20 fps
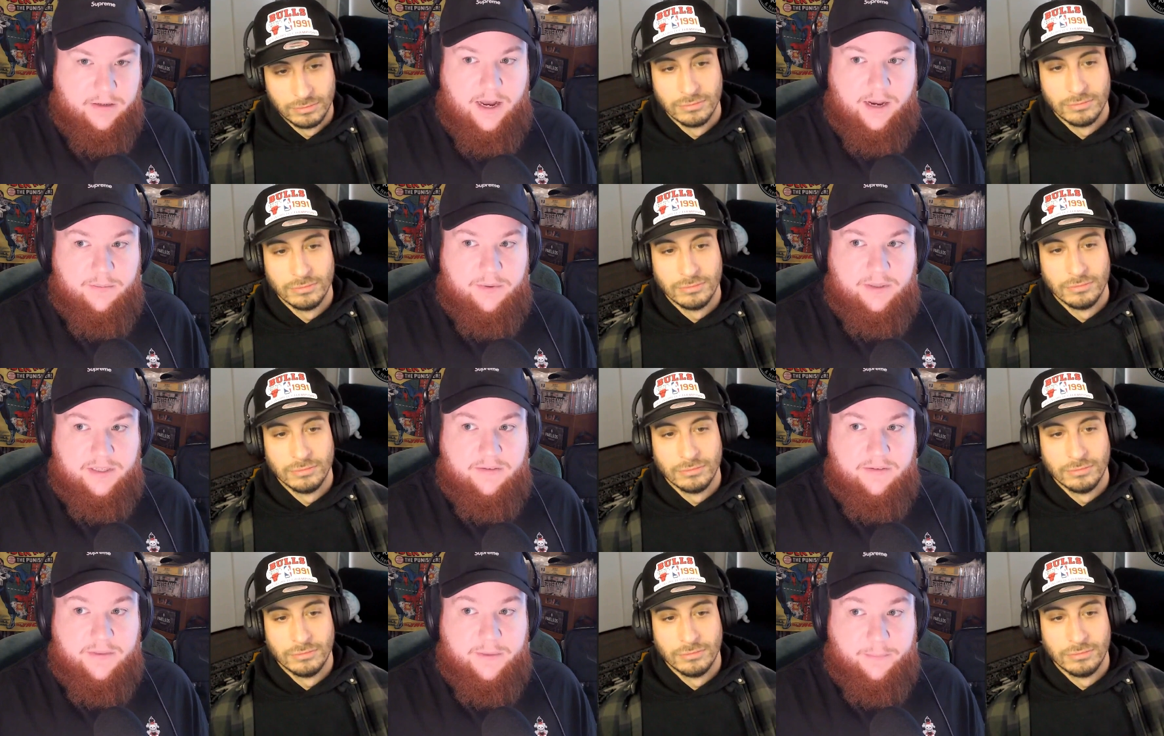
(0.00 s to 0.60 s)
Speaker 1: I
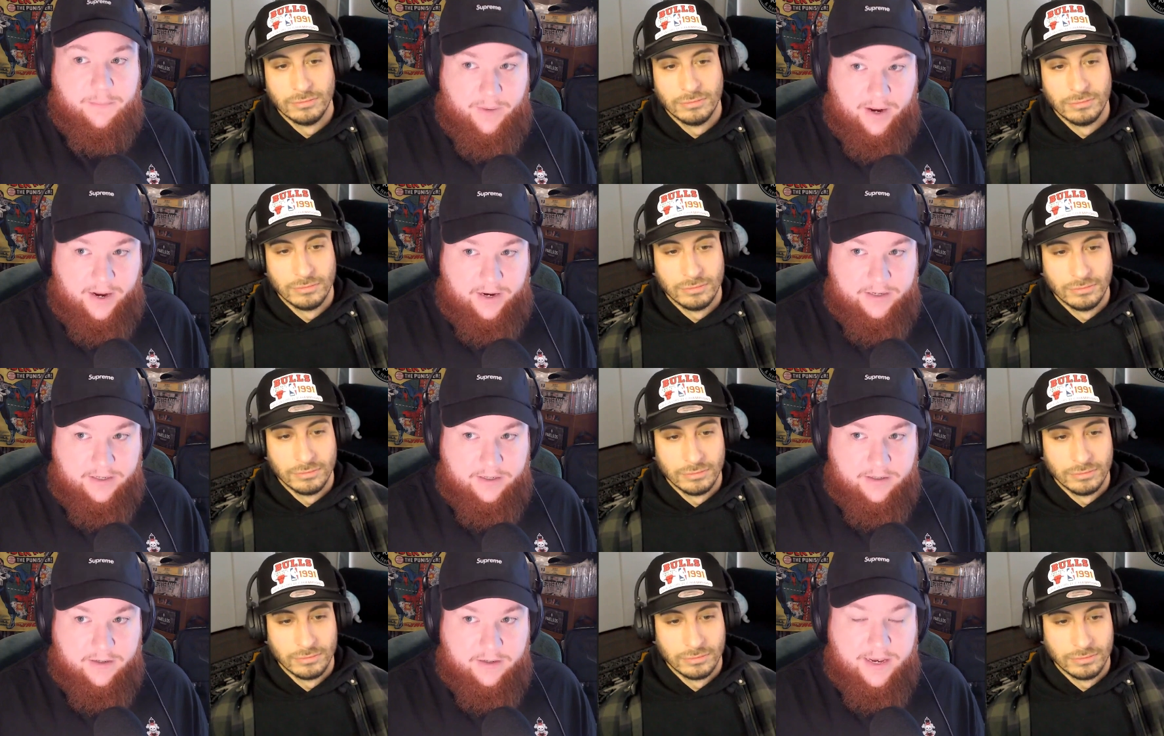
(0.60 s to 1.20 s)
believe the
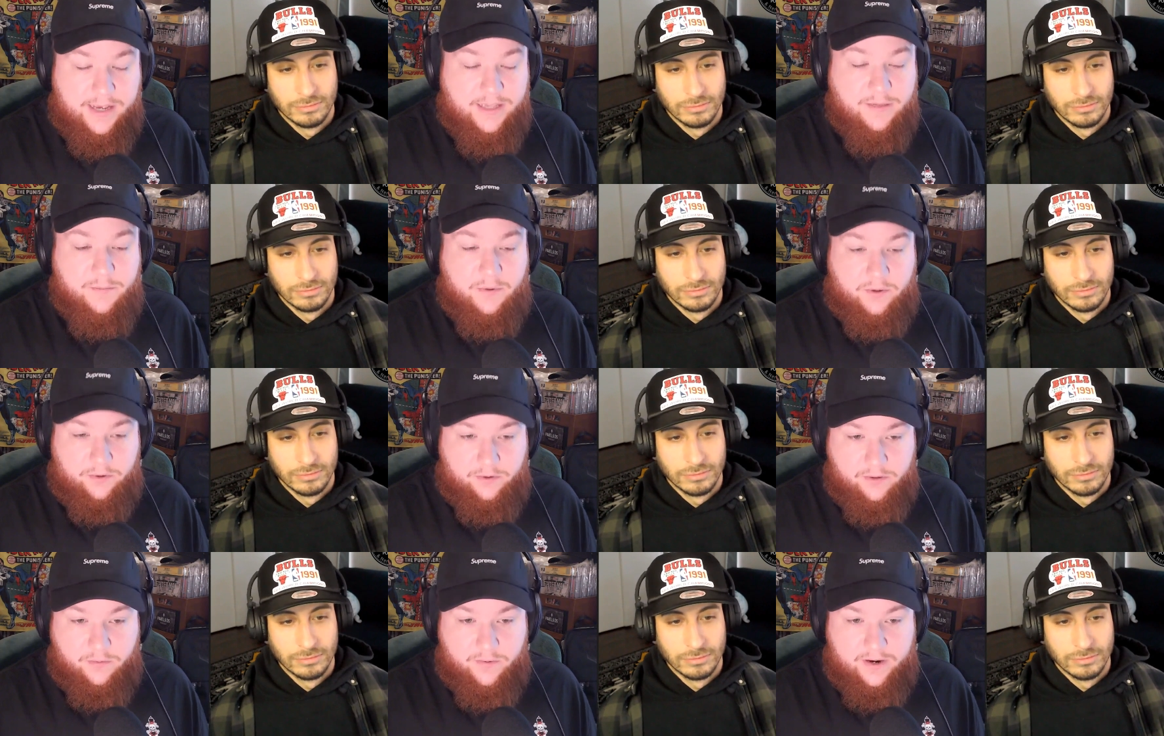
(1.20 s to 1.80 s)
manga has
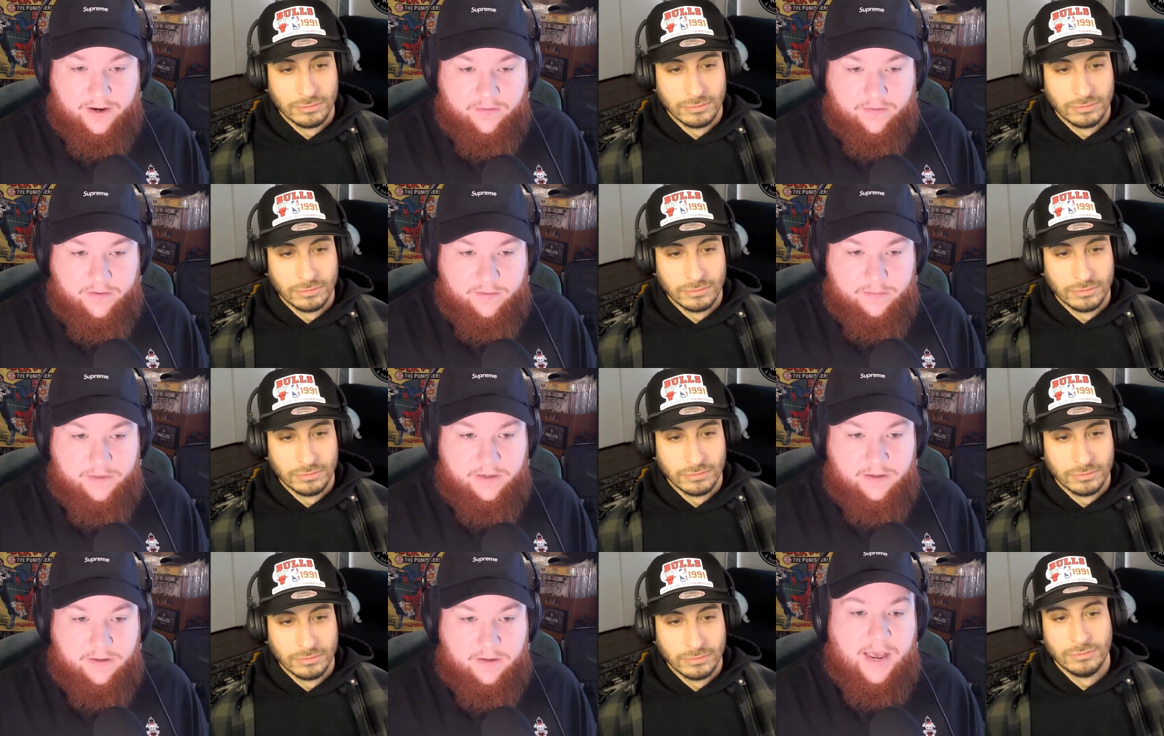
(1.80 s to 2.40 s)
pulled away
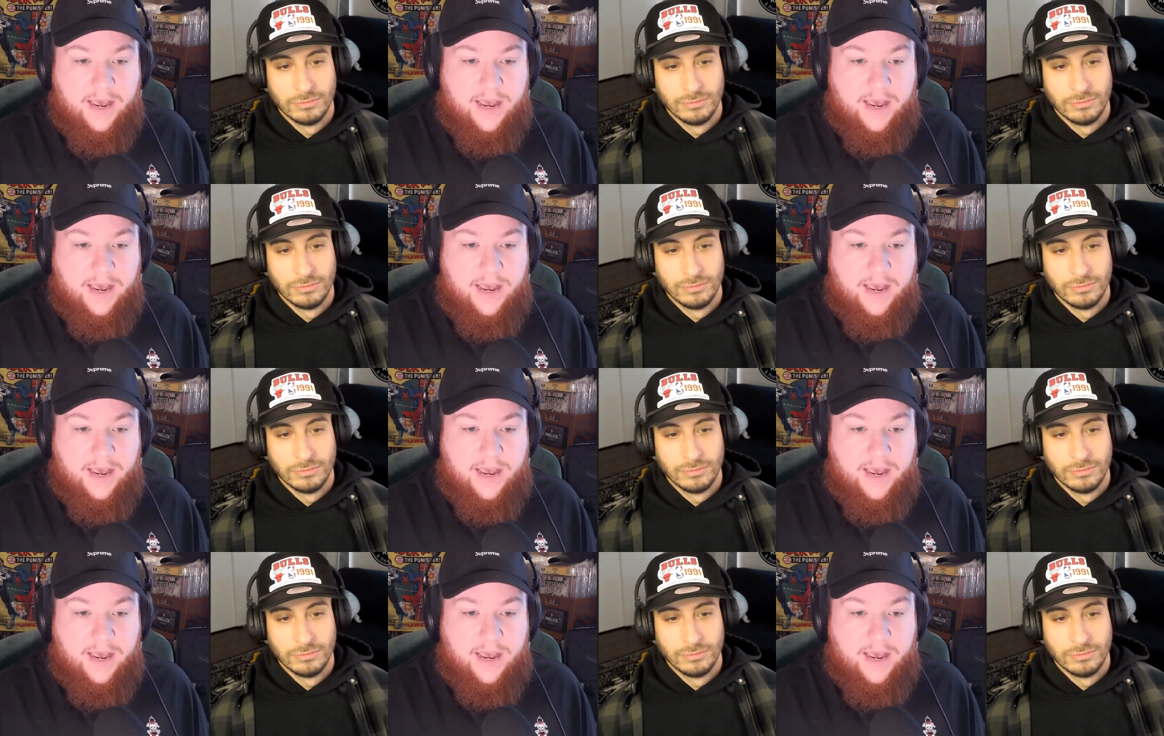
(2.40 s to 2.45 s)
from it.